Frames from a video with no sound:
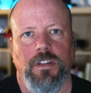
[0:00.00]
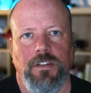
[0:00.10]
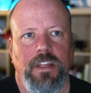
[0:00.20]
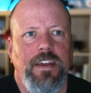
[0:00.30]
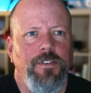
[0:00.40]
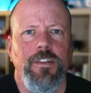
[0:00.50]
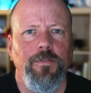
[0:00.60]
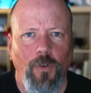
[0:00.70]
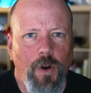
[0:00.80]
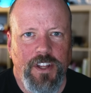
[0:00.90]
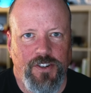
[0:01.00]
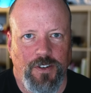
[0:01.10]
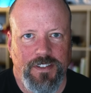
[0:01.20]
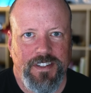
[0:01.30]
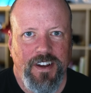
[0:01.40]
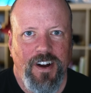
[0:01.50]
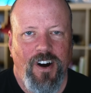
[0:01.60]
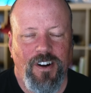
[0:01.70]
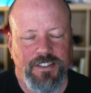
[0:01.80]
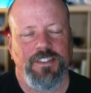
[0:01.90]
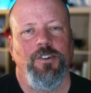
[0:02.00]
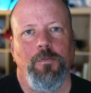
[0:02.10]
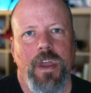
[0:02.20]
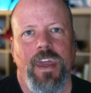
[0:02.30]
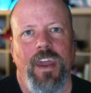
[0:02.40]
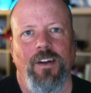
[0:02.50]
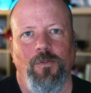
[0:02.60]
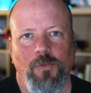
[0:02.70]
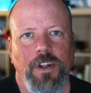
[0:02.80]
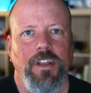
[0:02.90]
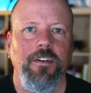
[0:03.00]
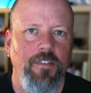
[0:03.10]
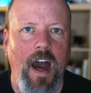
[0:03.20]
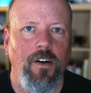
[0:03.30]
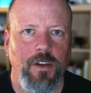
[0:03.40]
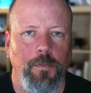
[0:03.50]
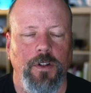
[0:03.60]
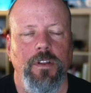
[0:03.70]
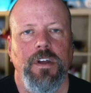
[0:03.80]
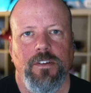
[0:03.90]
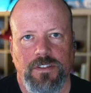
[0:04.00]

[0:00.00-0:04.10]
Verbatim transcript: And even the Voyagers are still making really valuable